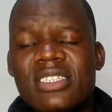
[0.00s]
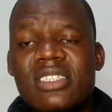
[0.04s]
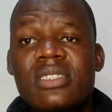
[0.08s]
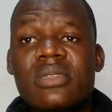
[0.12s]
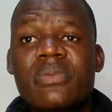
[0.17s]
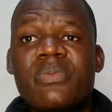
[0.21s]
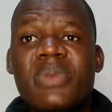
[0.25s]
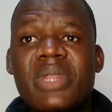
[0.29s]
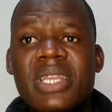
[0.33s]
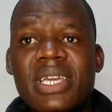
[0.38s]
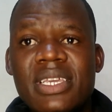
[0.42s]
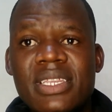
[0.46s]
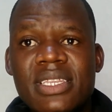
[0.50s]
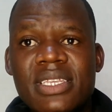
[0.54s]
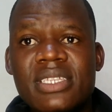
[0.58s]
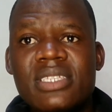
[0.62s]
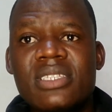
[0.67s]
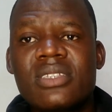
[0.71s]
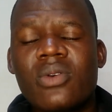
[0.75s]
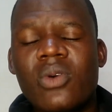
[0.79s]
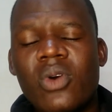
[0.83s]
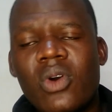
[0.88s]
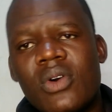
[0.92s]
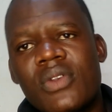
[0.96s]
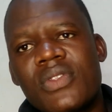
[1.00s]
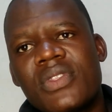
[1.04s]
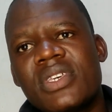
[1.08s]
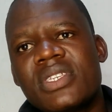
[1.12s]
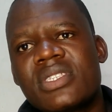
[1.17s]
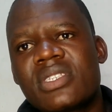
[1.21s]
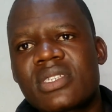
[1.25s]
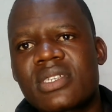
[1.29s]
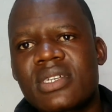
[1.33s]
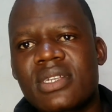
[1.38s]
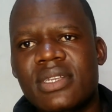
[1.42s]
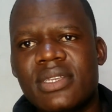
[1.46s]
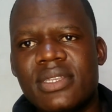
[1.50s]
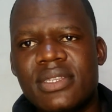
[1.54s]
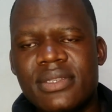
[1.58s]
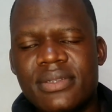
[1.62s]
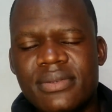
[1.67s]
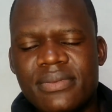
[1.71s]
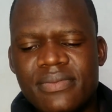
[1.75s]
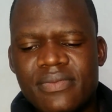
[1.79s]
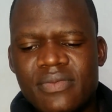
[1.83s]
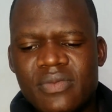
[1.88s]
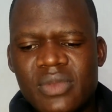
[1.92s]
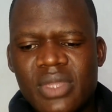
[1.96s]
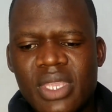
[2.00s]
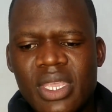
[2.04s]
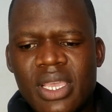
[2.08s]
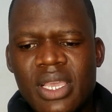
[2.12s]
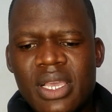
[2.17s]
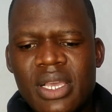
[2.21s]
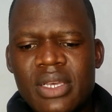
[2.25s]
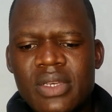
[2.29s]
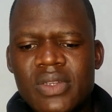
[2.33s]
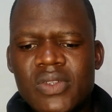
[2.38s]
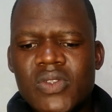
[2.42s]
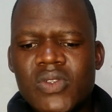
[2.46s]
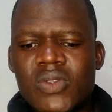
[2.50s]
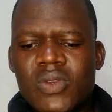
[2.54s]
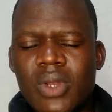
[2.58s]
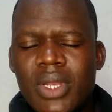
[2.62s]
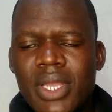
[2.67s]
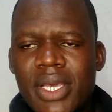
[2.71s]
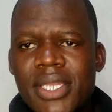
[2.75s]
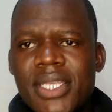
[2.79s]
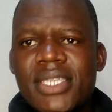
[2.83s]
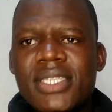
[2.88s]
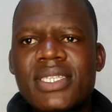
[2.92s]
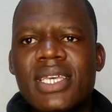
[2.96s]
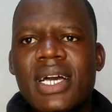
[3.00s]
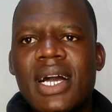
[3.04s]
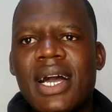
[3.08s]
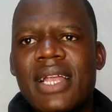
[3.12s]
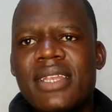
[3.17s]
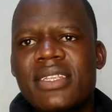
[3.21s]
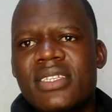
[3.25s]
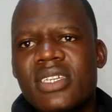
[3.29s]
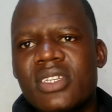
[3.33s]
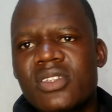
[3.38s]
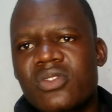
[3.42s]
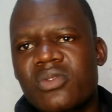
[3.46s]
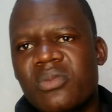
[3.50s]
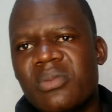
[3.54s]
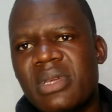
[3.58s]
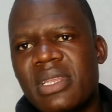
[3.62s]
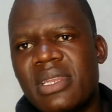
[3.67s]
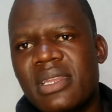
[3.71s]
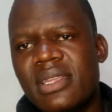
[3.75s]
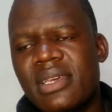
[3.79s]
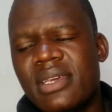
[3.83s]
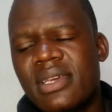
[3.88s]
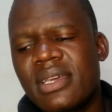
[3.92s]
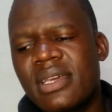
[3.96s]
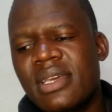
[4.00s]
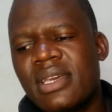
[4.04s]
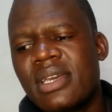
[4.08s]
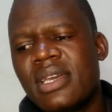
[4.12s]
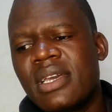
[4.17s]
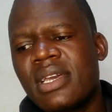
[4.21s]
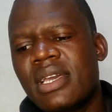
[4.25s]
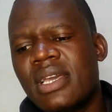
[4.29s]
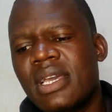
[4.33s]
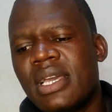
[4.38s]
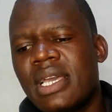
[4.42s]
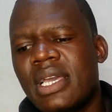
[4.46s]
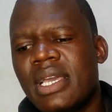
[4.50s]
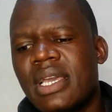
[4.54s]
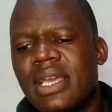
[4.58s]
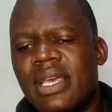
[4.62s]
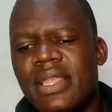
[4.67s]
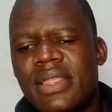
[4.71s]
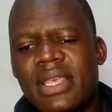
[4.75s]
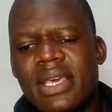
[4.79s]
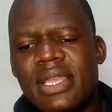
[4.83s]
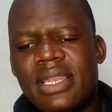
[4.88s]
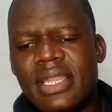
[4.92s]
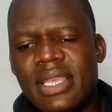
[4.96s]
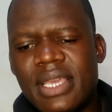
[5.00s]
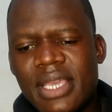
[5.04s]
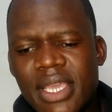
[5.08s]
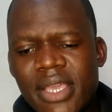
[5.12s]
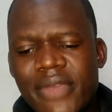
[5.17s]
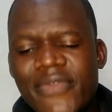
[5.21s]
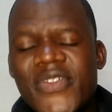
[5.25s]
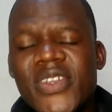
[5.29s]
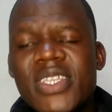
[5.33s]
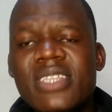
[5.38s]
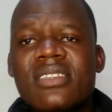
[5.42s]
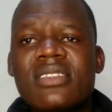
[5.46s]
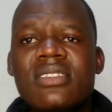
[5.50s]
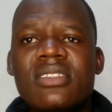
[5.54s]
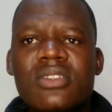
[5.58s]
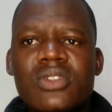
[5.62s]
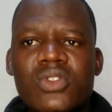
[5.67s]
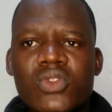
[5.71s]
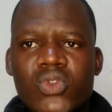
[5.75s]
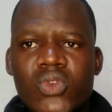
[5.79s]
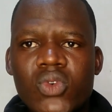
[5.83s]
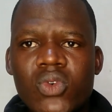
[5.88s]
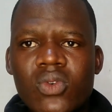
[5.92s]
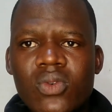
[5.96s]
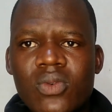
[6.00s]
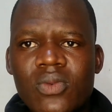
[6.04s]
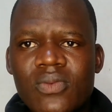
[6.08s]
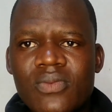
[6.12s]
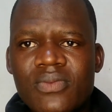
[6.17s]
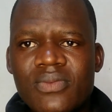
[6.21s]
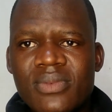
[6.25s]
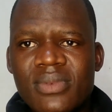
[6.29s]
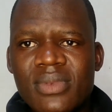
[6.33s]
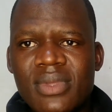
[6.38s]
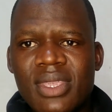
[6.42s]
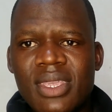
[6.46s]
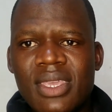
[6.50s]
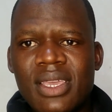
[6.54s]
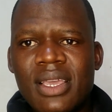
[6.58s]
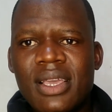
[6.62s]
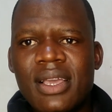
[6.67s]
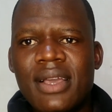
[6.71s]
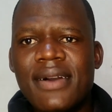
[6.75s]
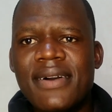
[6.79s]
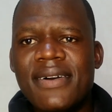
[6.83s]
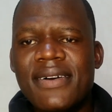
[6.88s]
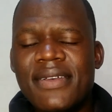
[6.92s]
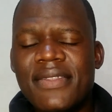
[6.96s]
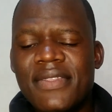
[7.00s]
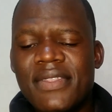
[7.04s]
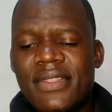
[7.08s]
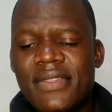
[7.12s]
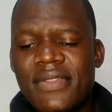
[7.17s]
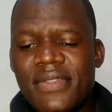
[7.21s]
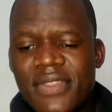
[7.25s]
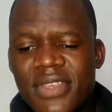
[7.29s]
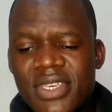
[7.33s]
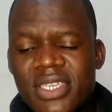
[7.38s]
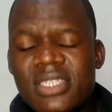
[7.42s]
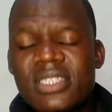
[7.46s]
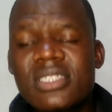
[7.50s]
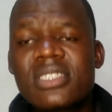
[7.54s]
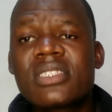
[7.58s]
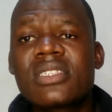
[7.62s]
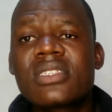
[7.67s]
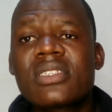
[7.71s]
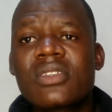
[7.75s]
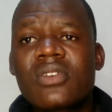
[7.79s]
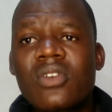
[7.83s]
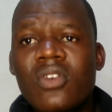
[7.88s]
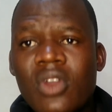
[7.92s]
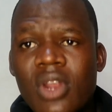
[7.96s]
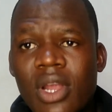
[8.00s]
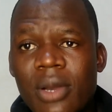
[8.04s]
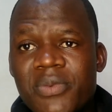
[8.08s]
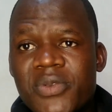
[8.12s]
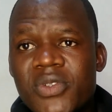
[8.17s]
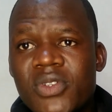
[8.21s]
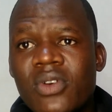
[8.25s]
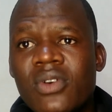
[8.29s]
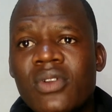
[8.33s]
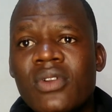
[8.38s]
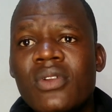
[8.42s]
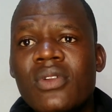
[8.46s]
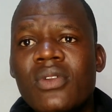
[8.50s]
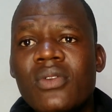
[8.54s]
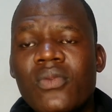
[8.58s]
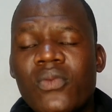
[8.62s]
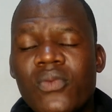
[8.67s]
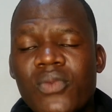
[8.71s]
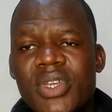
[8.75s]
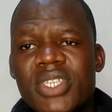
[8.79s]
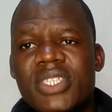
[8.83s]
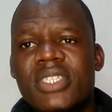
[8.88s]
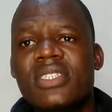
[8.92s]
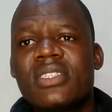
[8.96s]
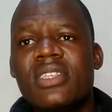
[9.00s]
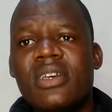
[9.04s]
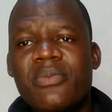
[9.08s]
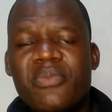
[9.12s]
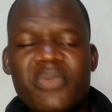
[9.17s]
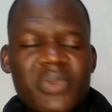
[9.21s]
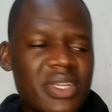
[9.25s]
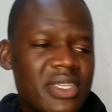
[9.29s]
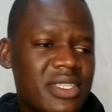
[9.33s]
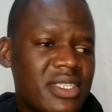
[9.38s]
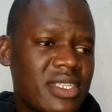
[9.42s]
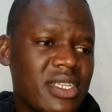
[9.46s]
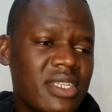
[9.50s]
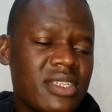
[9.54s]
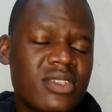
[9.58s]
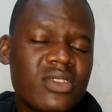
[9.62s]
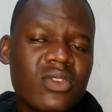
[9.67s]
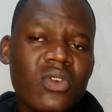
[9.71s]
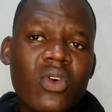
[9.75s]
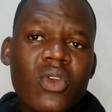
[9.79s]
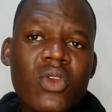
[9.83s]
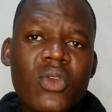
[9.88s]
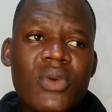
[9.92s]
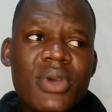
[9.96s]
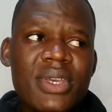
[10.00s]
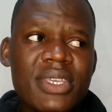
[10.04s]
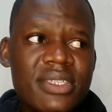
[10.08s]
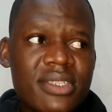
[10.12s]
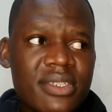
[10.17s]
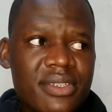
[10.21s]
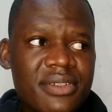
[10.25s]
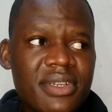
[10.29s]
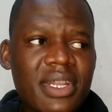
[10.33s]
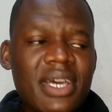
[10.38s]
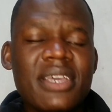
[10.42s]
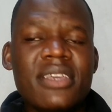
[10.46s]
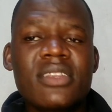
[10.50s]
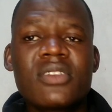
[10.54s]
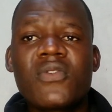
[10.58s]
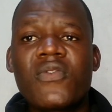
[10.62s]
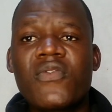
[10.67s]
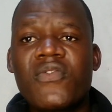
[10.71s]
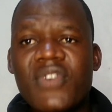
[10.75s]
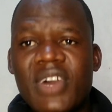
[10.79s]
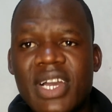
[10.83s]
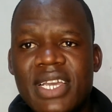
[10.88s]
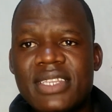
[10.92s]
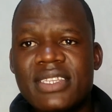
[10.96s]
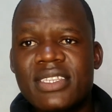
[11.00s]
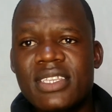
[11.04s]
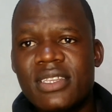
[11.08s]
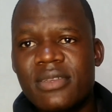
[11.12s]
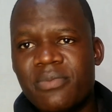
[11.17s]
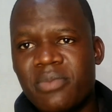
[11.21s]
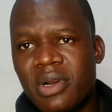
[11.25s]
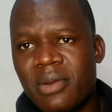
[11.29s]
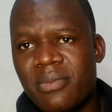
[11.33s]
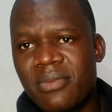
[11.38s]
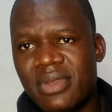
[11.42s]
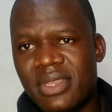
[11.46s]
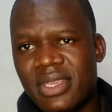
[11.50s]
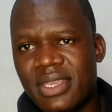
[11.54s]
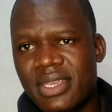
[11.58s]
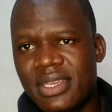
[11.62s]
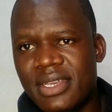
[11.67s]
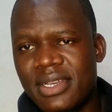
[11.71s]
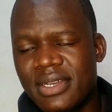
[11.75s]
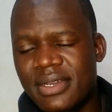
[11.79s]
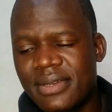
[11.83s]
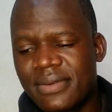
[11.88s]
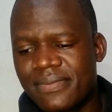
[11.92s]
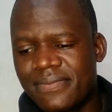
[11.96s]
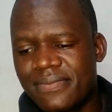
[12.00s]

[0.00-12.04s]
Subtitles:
displayed it on the screen. So, ladies and gentlemen, then if it is true, this corruption which the presidents always try to fight in public,